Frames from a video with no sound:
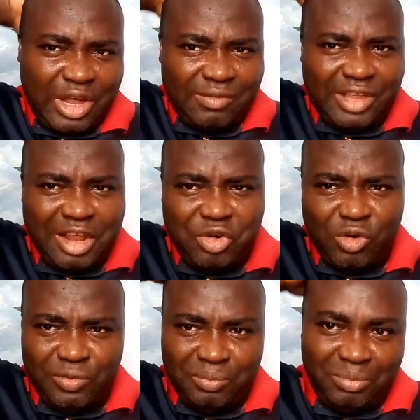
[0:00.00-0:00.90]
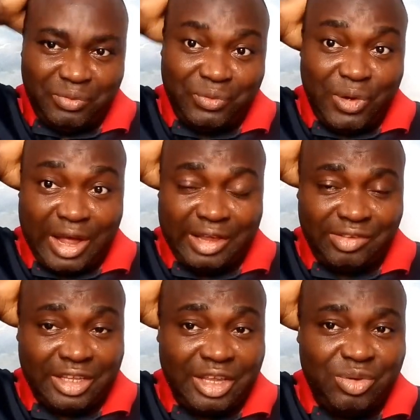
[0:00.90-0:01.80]
to have dandruff before I
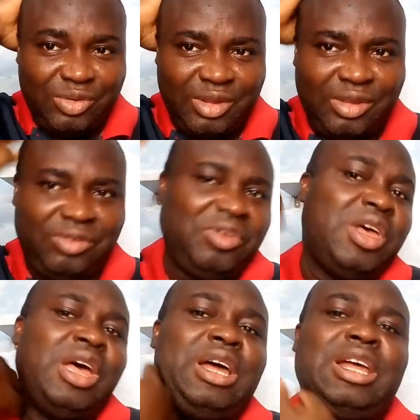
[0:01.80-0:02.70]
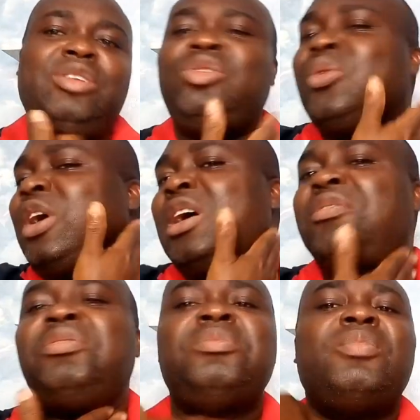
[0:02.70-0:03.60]
started using this, and I used to
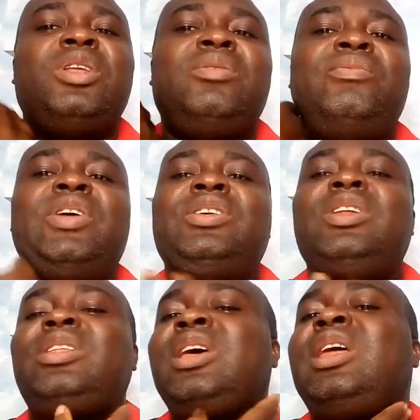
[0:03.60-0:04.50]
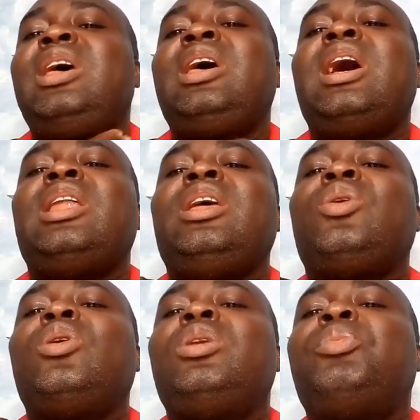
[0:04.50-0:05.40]
have invaginated hair and
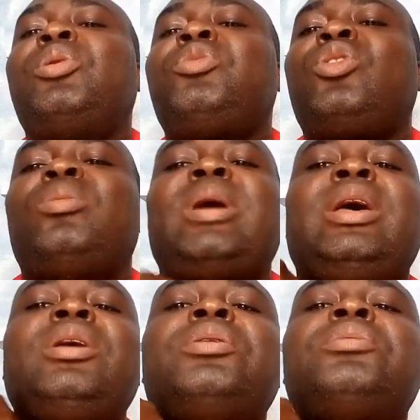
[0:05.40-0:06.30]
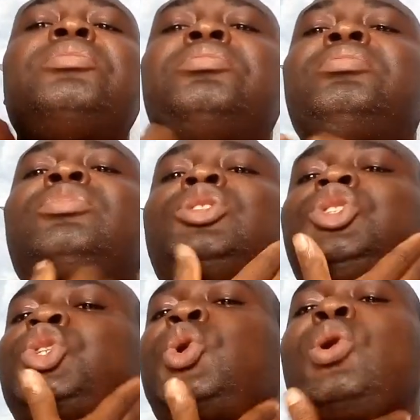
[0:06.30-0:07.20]
a curly bumps on my
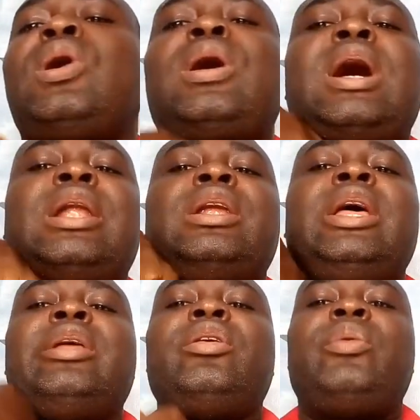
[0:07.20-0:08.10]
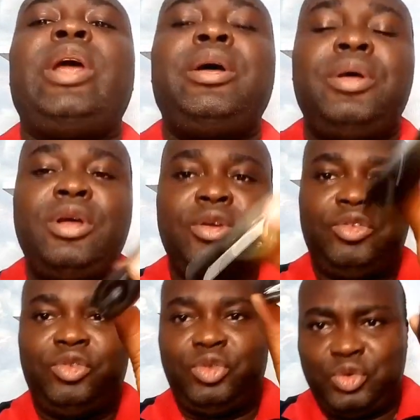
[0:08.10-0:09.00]
jaw and neck area.
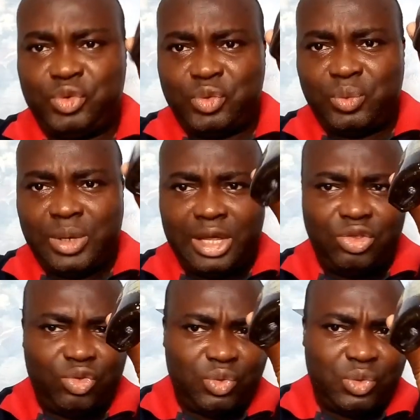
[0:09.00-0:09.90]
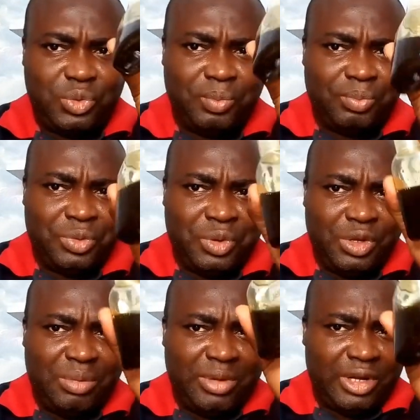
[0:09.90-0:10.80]
So what I do
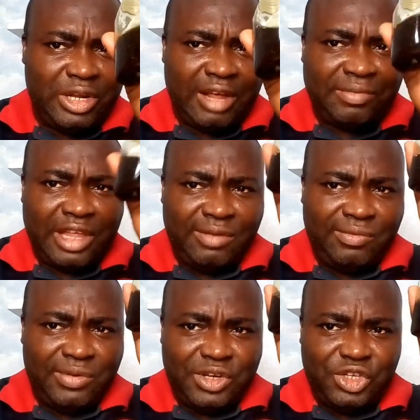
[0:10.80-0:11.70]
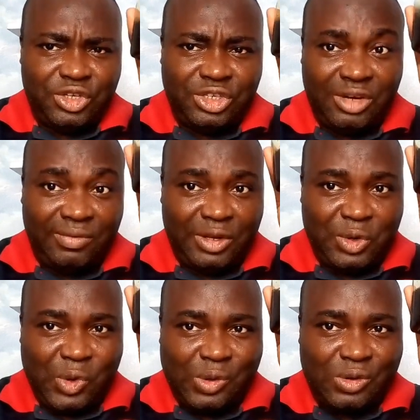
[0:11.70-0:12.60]
immediately after I finish
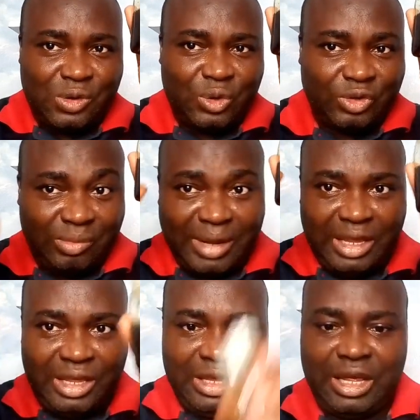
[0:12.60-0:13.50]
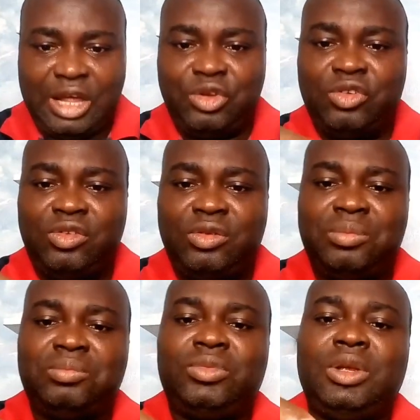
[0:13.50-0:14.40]
shaving or cutting my hair, I
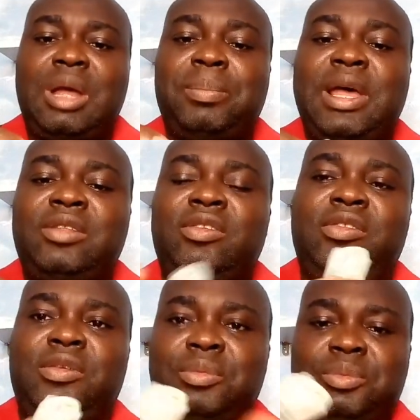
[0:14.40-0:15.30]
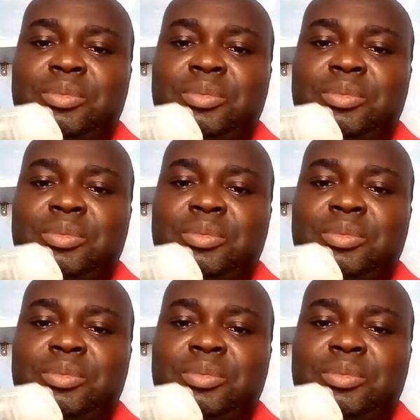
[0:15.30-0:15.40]
just apply this.